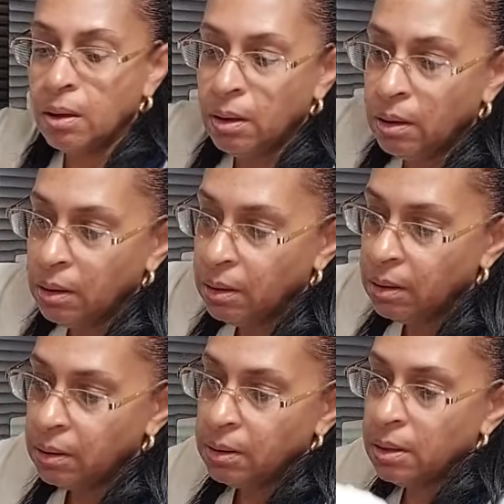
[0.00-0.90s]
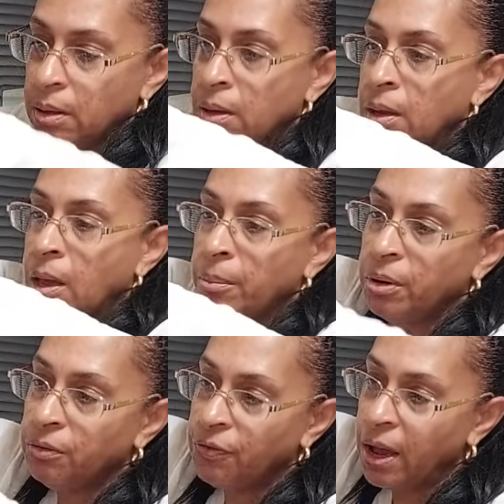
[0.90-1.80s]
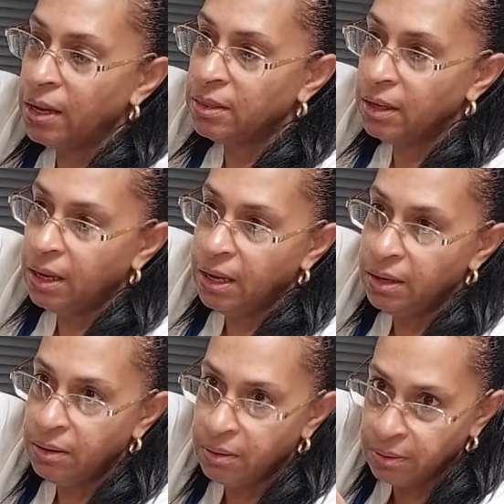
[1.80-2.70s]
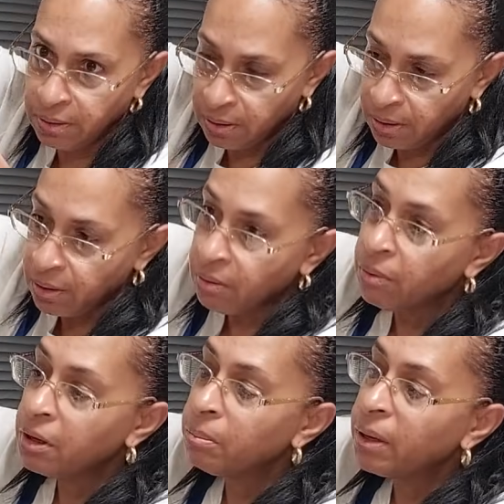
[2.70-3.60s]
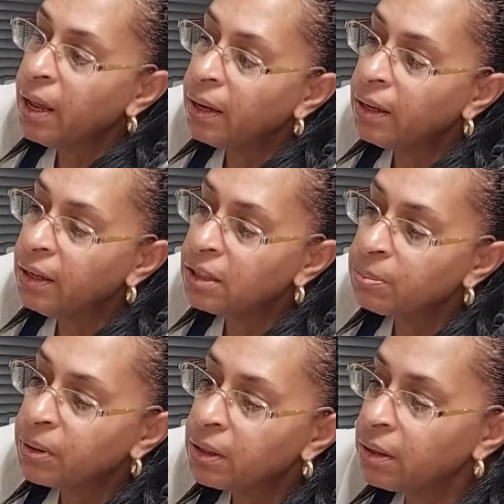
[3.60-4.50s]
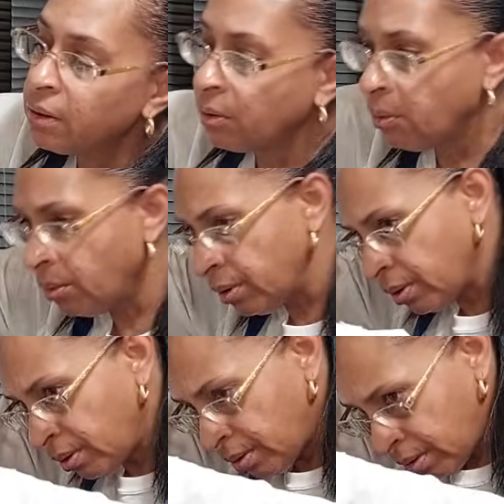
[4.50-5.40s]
And I'm gonna find the end where the black is, put it in the corner,